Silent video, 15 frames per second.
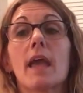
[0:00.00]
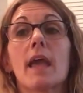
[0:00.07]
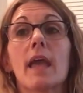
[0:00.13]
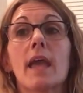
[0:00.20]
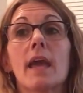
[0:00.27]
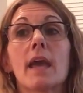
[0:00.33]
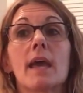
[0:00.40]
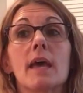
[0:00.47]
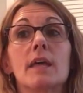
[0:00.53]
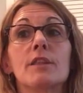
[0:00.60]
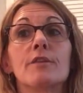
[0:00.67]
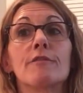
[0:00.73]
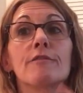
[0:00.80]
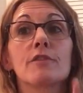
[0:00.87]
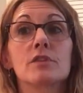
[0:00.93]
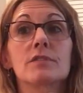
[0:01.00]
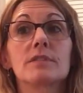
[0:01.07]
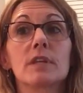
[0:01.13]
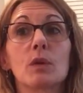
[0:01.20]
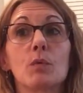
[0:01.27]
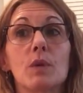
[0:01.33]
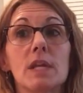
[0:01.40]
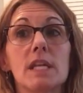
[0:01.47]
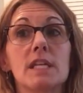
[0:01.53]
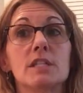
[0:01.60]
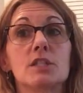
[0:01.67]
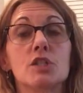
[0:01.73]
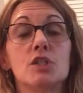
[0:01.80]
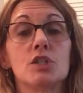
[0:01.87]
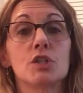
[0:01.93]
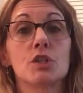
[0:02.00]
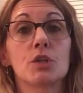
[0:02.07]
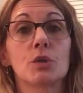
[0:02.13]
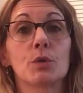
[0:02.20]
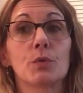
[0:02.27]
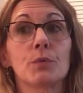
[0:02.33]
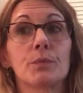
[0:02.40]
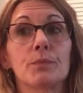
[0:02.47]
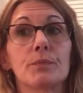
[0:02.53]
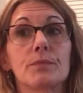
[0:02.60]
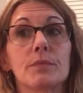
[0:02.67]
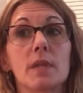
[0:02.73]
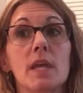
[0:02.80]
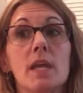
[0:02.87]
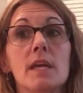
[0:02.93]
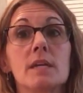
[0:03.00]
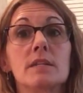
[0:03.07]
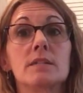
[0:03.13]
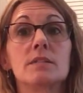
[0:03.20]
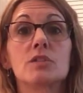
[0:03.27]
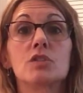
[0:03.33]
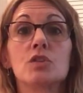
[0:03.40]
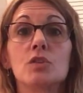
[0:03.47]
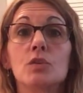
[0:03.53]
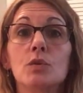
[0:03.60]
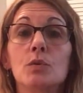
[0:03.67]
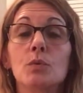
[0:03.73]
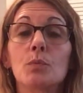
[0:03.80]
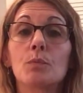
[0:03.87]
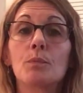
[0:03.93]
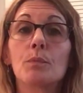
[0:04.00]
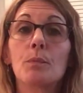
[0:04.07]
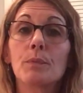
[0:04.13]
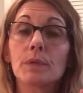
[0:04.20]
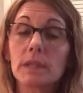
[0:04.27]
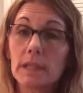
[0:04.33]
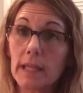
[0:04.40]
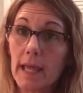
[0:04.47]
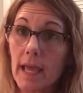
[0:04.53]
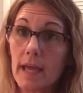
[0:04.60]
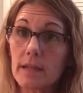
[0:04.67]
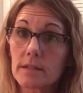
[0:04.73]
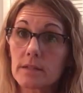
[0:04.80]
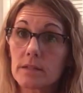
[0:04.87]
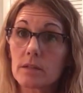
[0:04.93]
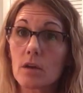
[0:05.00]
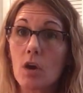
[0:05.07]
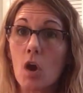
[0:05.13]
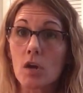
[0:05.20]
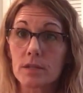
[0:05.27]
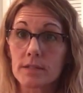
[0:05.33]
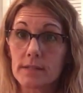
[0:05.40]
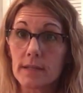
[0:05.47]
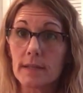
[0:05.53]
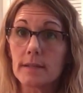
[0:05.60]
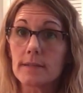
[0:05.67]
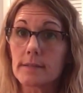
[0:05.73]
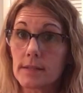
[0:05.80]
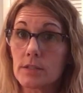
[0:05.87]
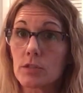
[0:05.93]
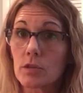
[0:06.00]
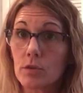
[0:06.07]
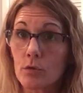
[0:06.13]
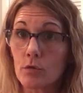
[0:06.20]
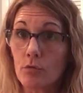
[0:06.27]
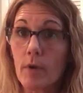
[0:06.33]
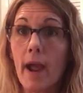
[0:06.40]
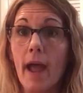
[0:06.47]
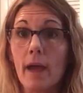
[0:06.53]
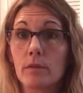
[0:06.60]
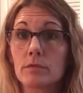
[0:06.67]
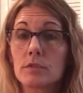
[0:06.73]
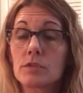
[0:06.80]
And the first thing we need to do is to plant our seeds into the ground.